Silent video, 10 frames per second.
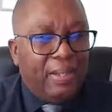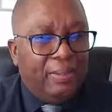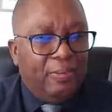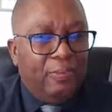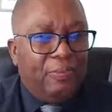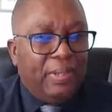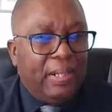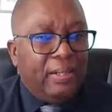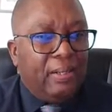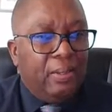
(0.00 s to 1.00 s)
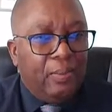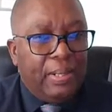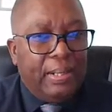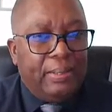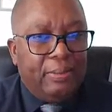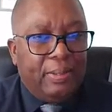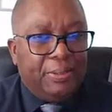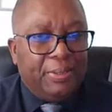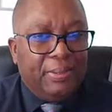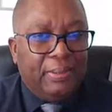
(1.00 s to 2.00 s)
thank you for that glowing
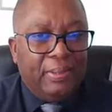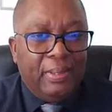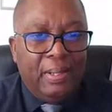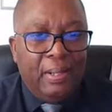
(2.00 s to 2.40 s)
introduction.